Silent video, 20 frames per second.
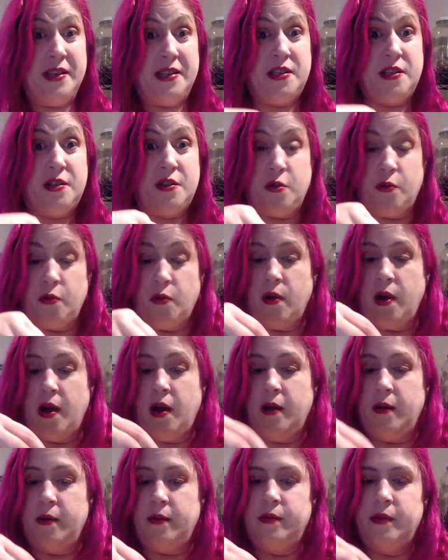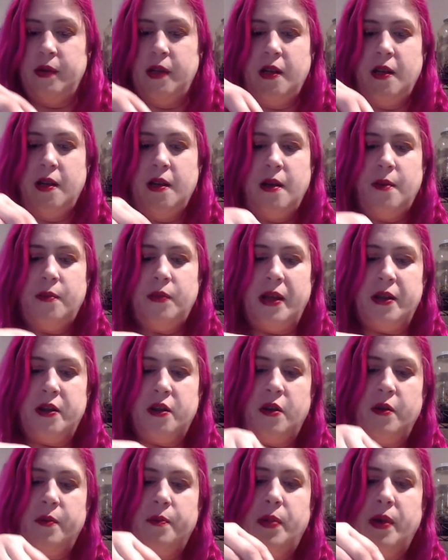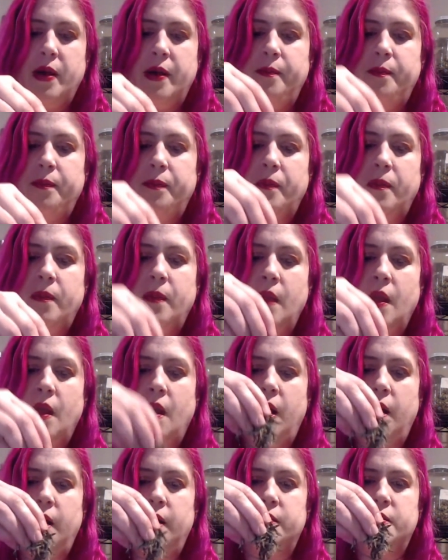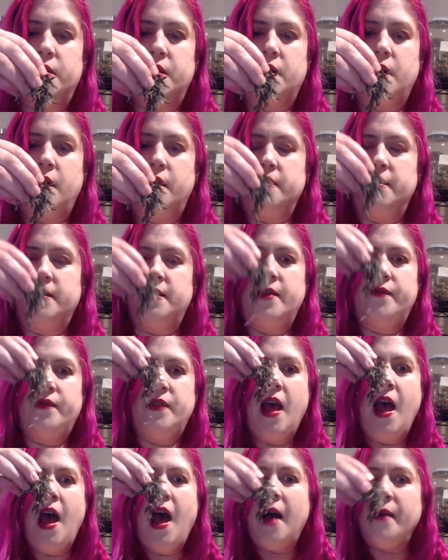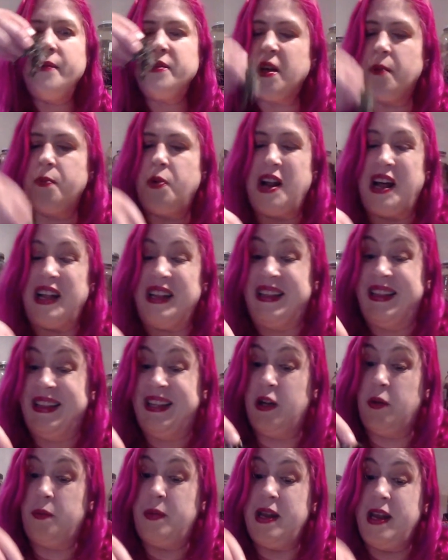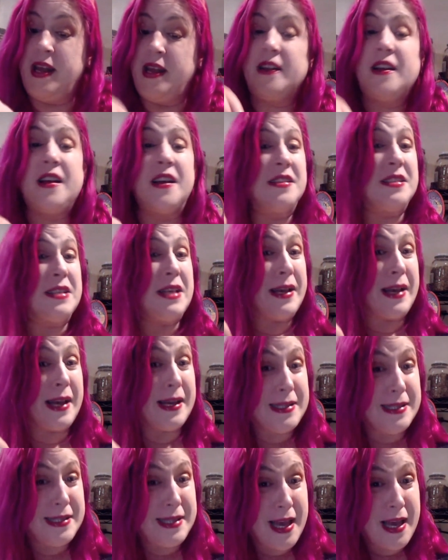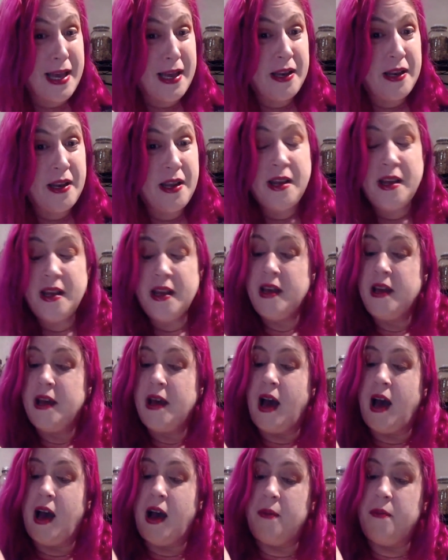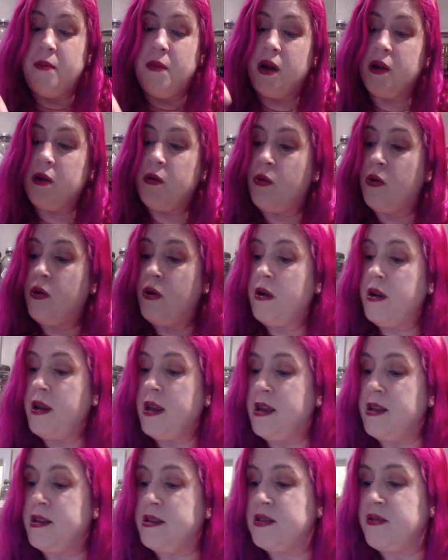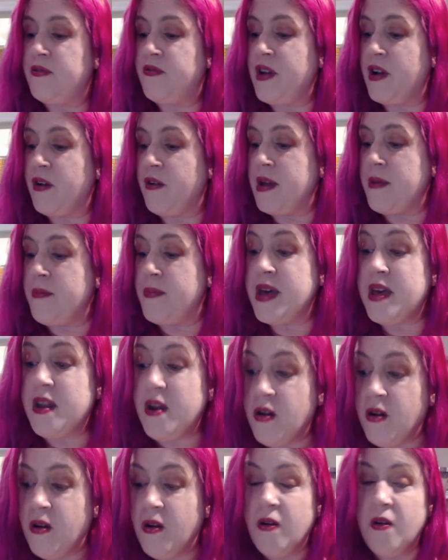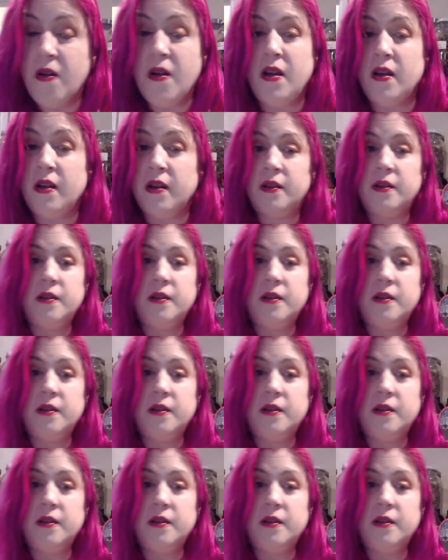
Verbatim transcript: this through a blender, but uh, to cut and sift. I'm just going to put a little bit in because, like I said, uh, mugwort is very bitter.